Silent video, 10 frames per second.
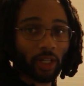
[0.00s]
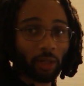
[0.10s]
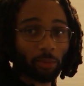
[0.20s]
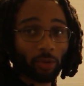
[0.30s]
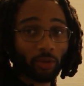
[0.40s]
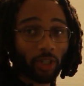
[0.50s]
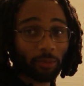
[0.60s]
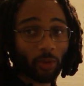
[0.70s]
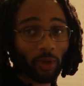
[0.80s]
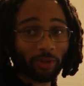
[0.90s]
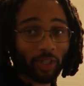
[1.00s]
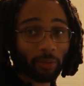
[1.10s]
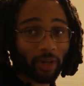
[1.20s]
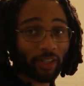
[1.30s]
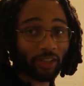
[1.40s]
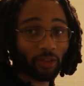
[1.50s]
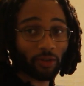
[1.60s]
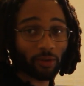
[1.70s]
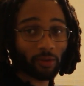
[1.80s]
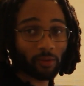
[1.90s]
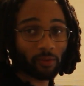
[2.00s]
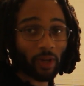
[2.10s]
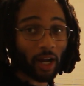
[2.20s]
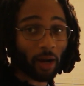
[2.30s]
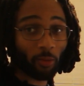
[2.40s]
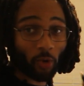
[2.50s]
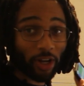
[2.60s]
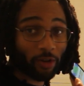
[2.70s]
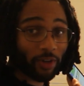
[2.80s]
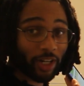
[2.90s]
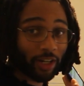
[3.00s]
And it pulled up the website by itself. I'm way over